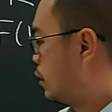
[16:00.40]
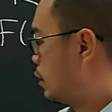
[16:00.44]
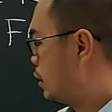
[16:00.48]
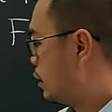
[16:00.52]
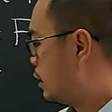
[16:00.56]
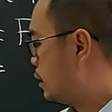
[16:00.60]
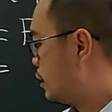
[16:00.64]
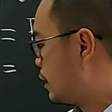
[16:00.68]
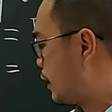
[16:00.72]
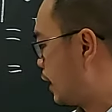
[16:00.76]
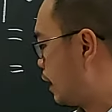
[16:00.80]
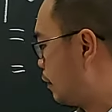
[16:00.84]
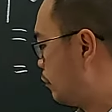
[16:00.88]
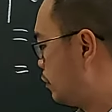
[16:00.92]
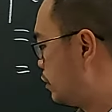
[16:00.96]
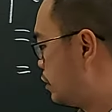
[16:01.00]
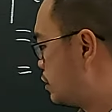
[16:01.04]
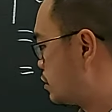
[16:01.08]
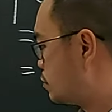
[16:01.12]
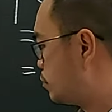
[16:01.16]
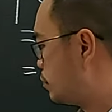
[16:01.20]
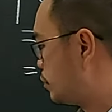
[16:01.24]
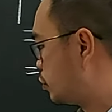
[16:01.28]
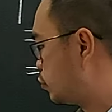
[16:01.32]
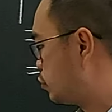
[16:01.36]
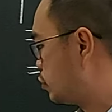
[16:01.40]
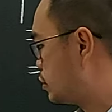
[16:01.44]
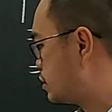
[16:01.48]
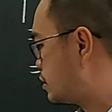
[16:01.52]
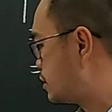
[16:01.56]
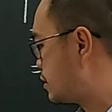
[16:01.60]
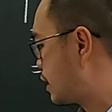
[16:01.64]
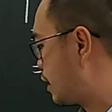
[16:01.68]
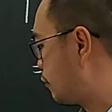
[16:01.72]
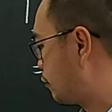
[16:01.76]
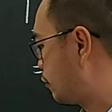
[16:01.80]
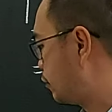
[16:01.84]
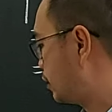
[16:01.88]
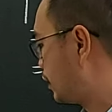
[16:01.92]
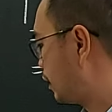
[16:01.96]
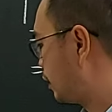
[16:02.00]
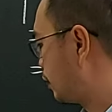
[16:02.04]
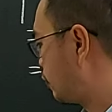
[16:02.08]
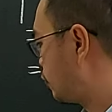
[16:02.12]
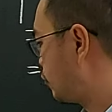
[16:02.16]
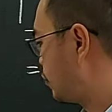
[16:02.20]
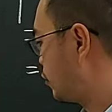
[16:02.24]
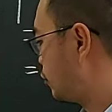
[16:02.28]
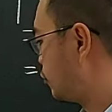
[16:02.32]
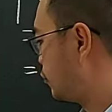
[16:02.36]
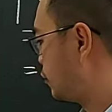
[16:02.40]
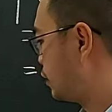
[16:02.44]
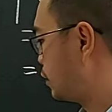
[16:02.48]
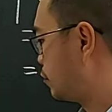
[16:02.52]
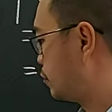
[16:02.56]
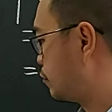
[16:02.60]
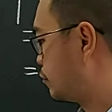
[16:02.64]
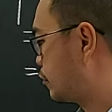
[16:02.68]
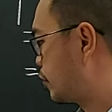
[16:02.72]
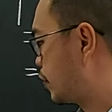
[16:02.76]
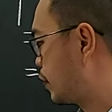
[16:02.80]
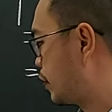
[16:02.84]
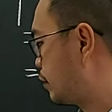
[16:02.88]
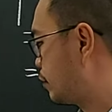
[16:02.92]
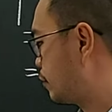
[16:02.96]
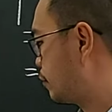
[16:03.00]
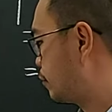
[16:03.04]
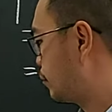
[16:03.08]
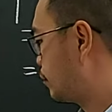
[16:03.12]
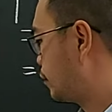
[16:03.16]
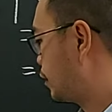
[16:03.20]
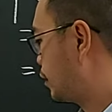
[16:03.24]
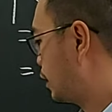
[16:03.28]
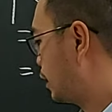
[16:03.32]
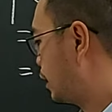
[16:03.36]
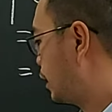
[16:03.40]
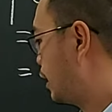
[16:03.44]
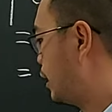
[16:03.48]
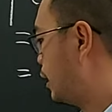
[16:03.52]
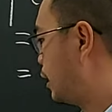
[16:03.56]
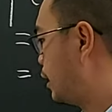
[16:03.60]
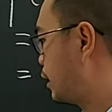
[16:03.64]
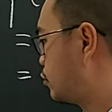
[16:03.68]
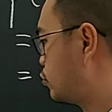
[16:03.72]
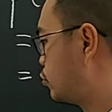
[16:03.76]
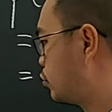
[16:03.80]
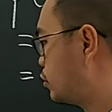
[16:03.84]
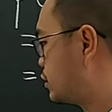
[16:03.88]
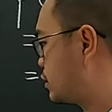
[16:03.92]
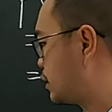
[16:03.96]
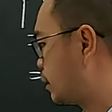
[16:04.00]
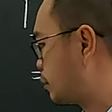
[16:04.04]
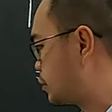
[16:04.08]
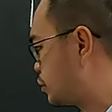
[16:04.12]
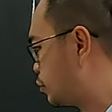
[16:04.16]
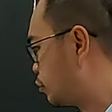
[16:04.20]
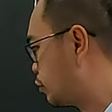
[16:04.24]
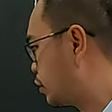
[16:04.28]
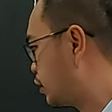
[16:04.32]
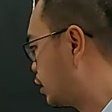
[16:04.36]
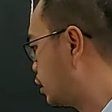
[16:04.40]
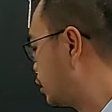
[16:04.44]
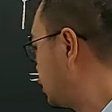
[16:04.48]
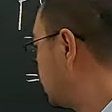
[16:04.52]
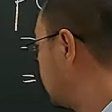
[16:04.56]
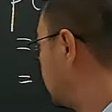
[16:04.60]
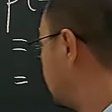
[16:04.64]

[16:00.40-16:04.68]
11 is between 7 and 15, right? So it's substitute here.